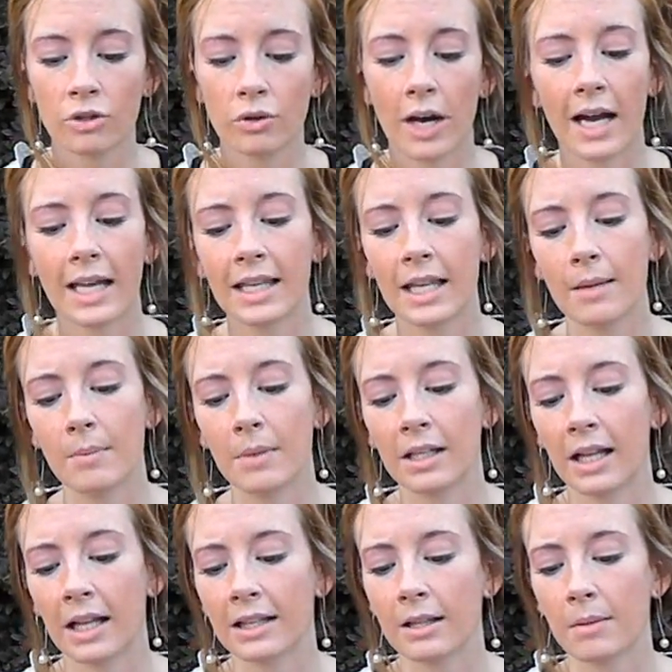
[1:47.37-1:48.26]
Try them
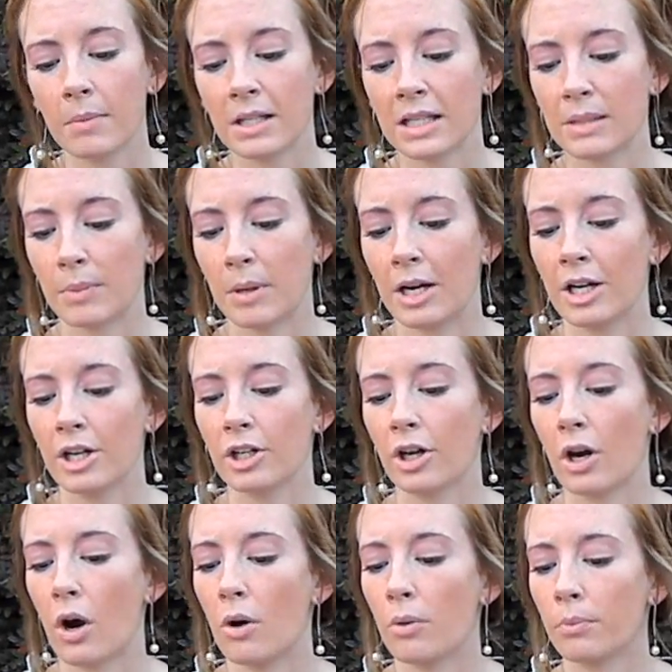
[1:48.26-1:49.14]
and let them inspire
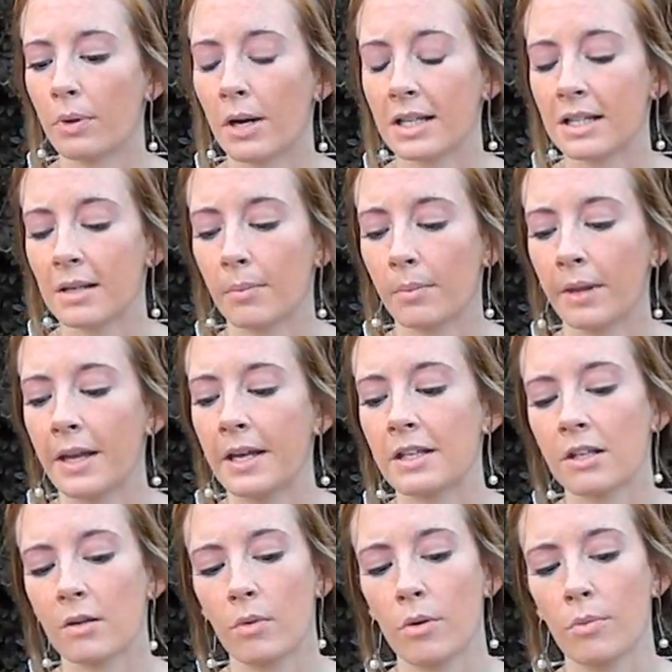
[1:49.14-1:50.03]
your own present
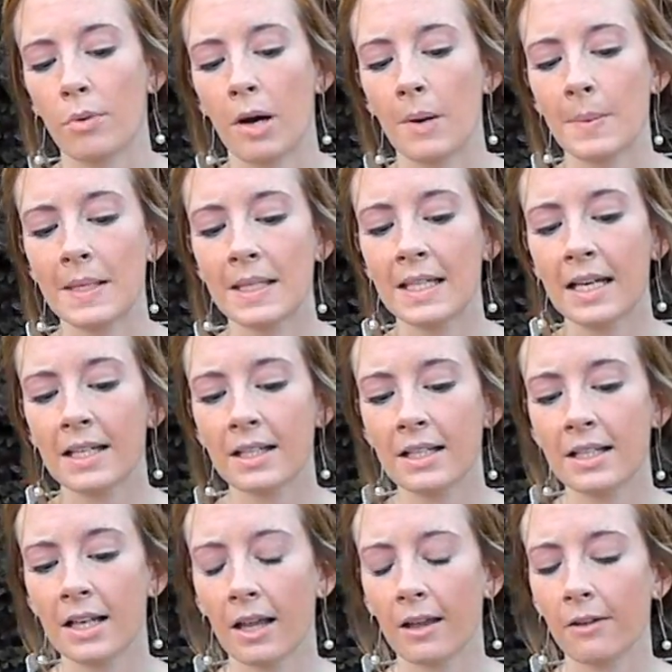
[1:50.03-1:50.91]
plans, and we promise not
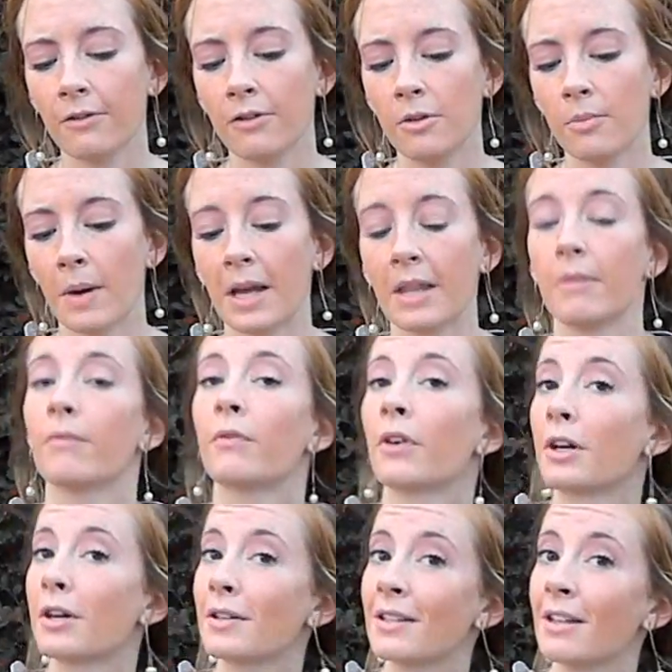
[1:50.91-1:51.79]
to tell if you buy them
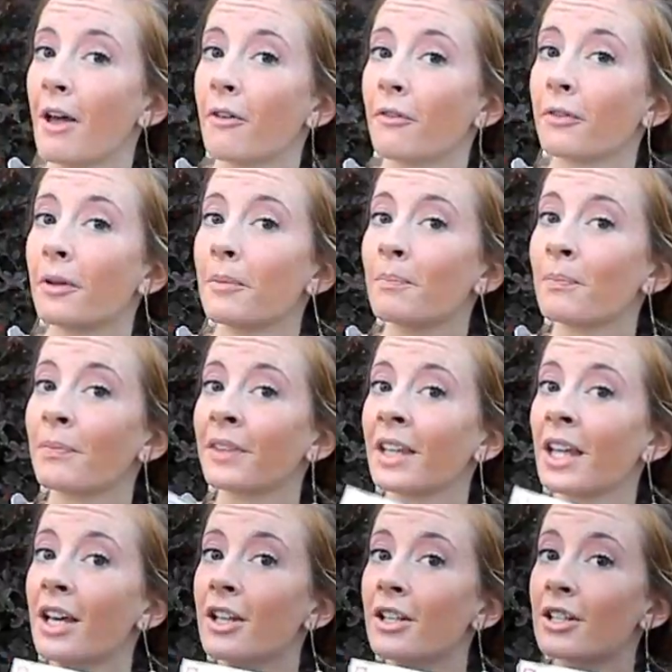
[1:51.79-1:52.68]
for yourself.
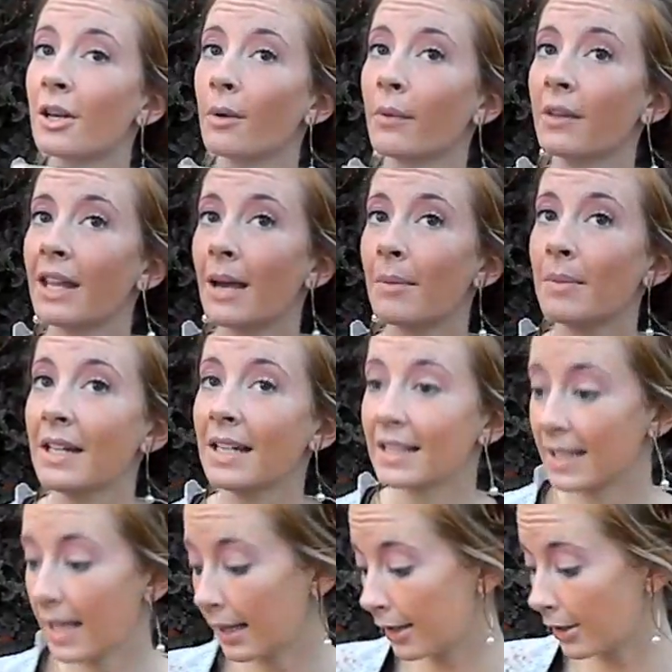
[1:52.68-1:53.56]
So with that
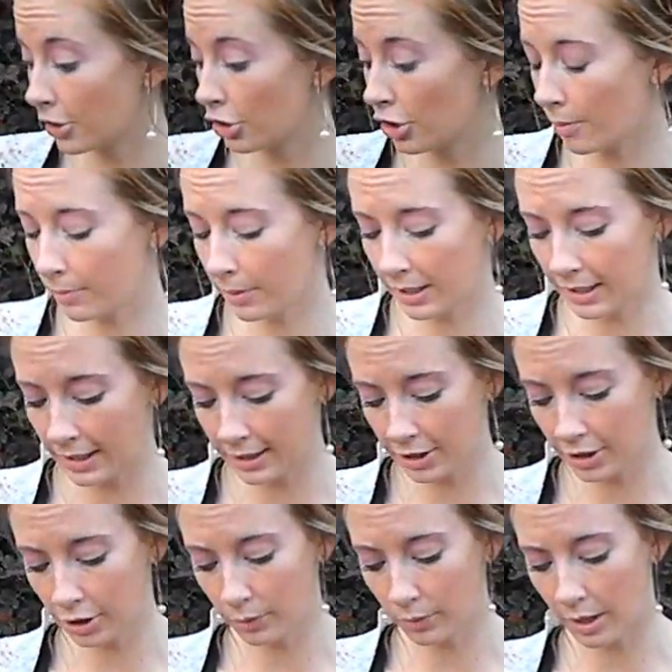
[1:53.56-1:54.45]
being said, let's jump right
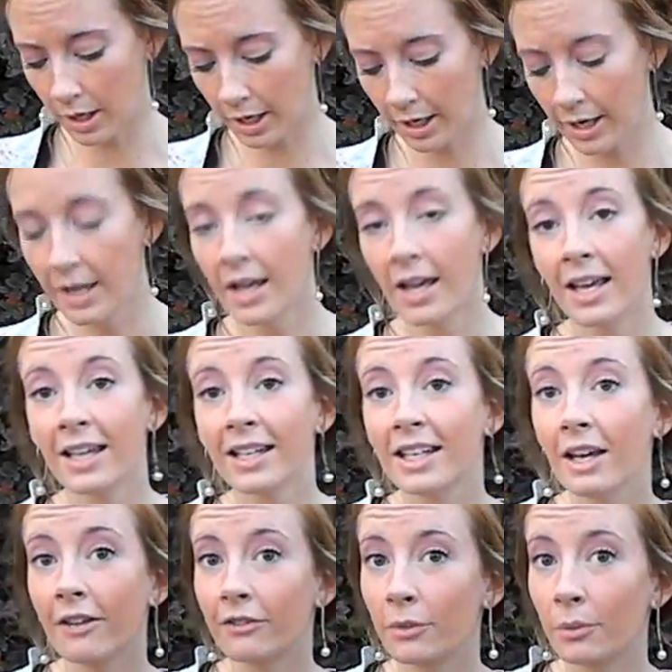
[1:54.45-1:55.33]
into our
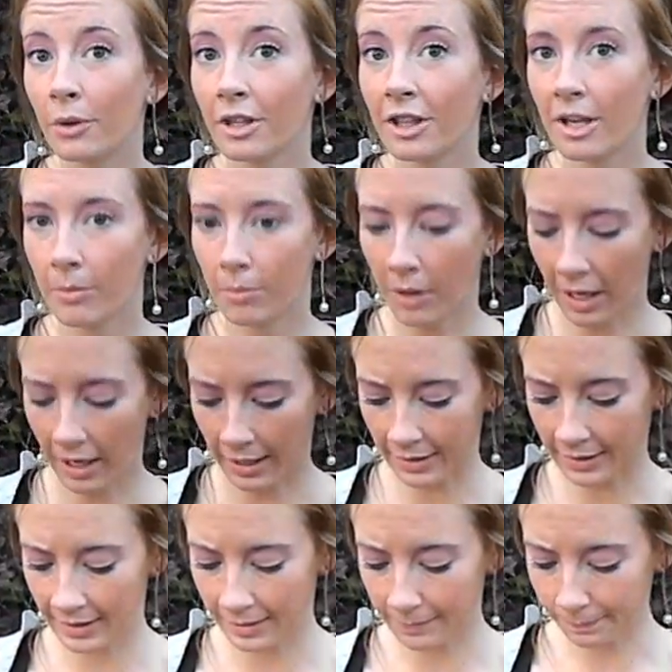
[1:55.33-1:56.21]
gift-worthy
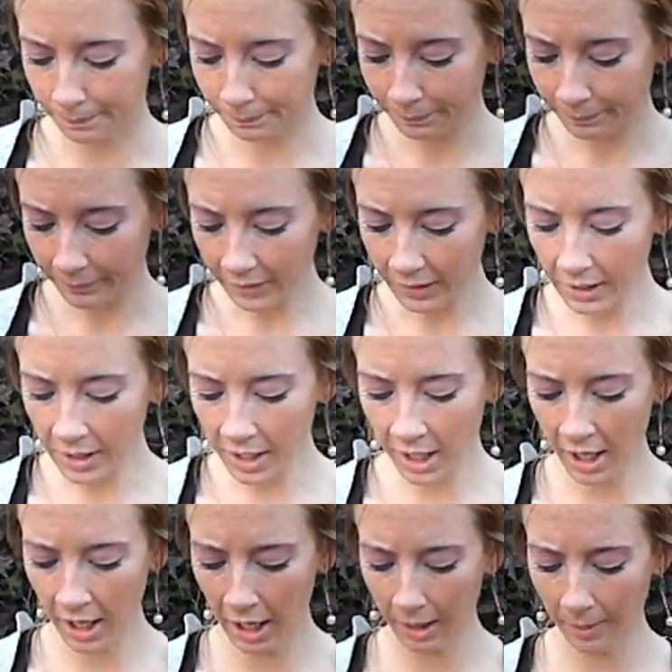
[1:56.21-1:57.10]
products.
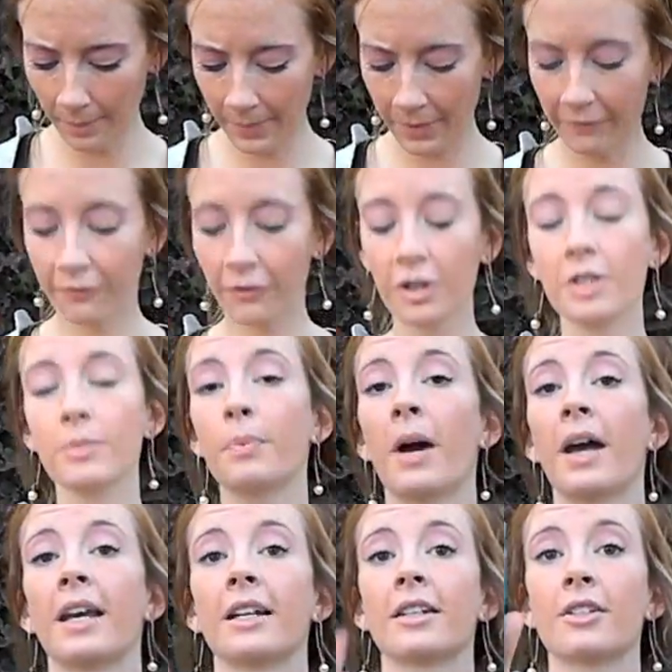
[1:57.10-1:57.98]
The first
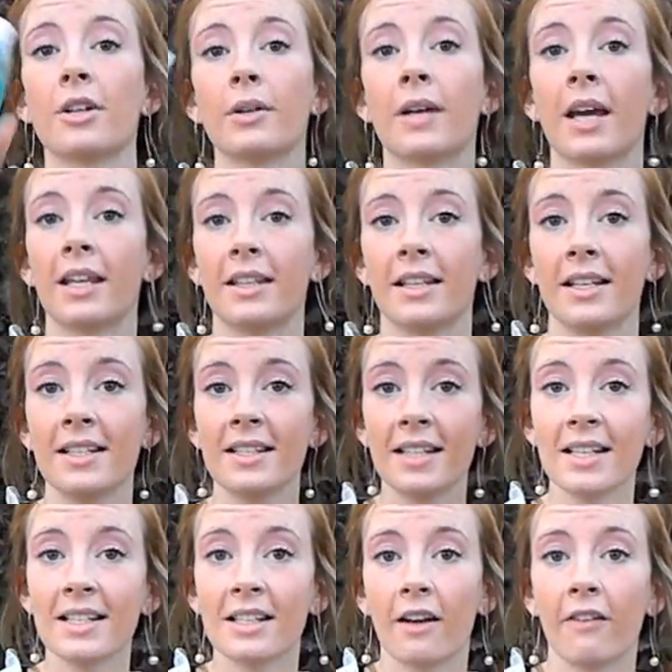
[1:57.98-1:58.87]
product, okay,
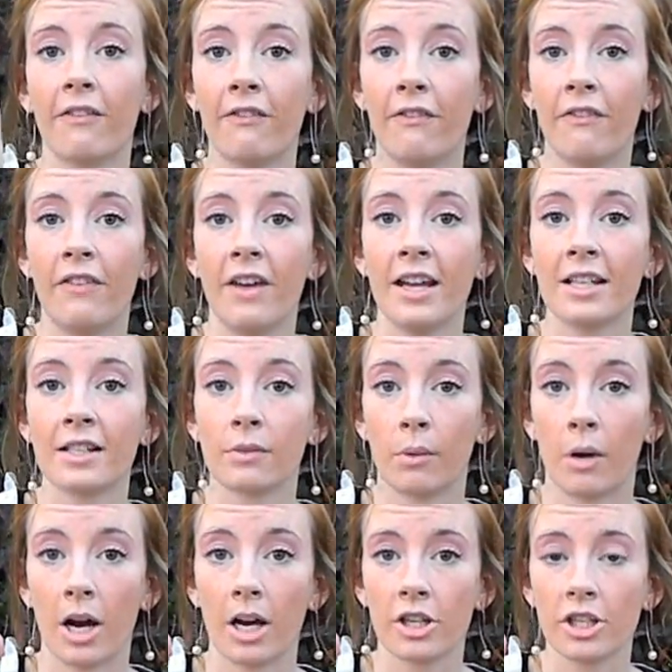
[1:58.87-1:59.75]
this is a
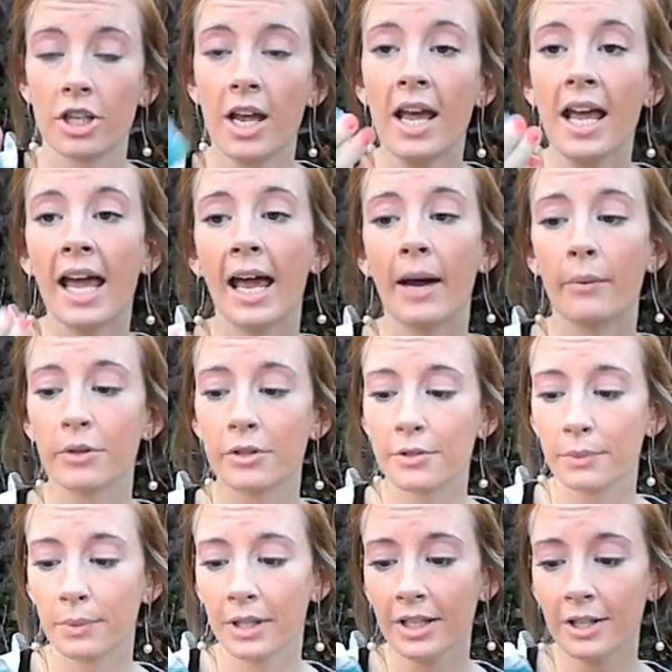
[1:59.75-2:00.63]
face wash, and
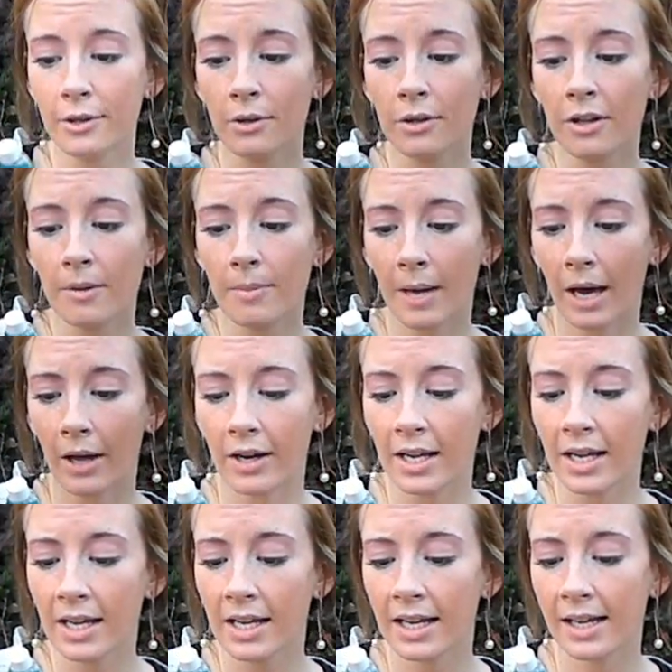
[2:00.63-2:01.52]
what's really cool about
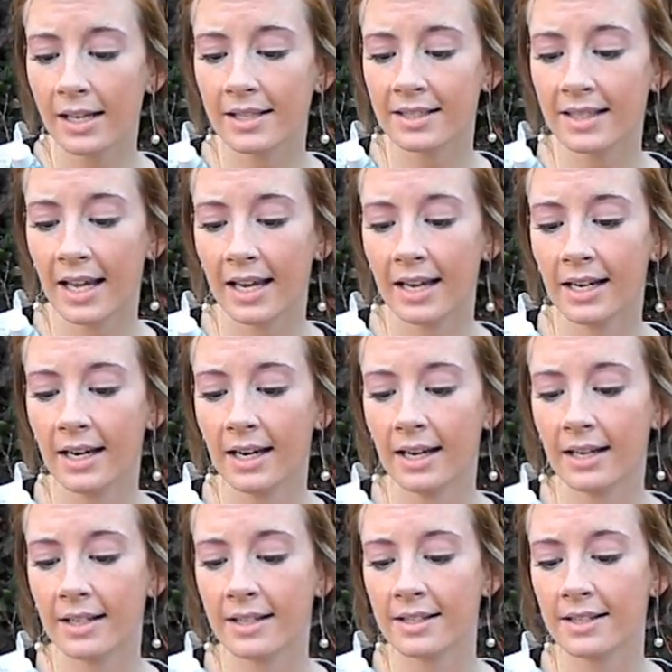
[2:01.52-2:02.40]
it is that
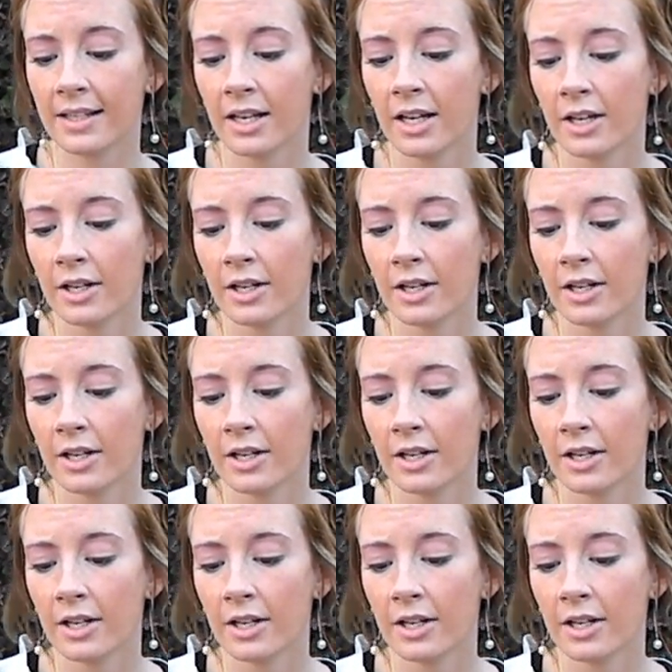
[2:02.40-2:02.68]
it is